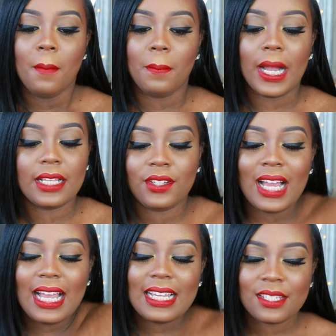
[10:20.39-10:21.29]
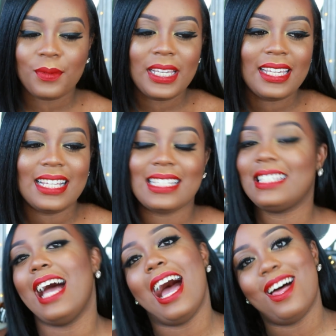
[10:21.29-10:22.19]
But you guys, weed is
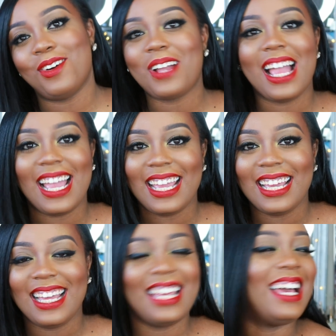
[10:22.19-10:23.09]
not okay.